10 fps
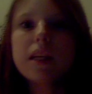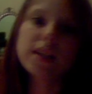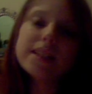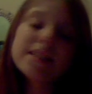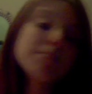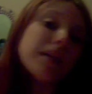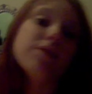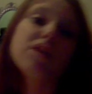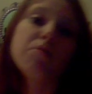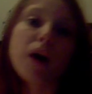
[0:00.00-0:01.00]
I didn't
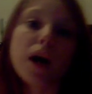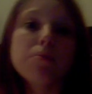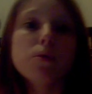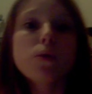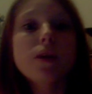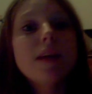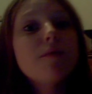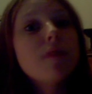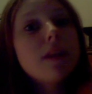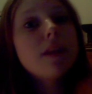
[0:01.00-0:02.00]
believe in the Bible, and
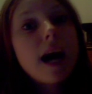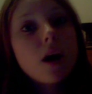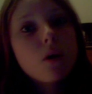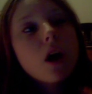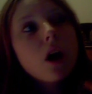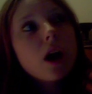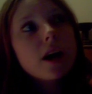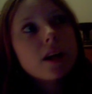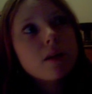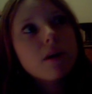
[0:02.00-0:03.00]
even now
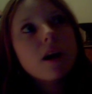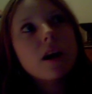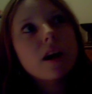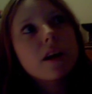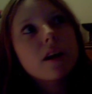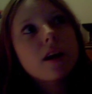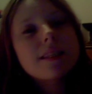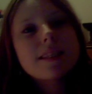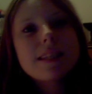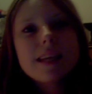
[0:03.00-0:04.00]
I
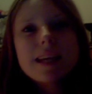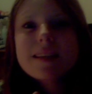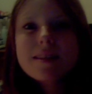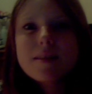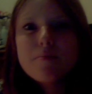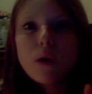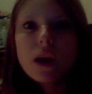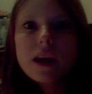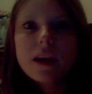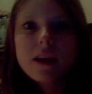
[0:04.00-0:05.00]
see it as
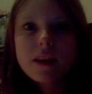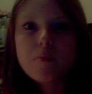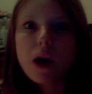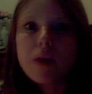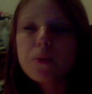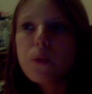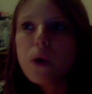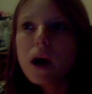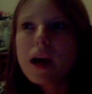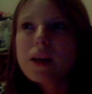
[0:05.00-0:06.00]
symbolic, the Bible,
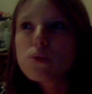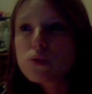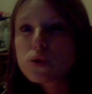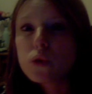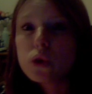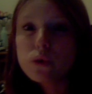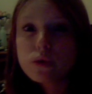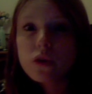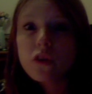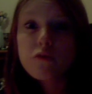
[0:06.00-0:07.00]
and also a
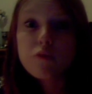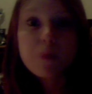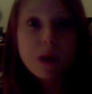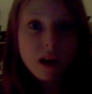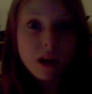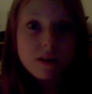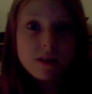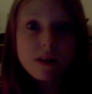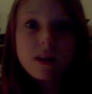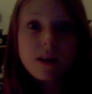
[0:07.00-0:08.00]
use of propaganda,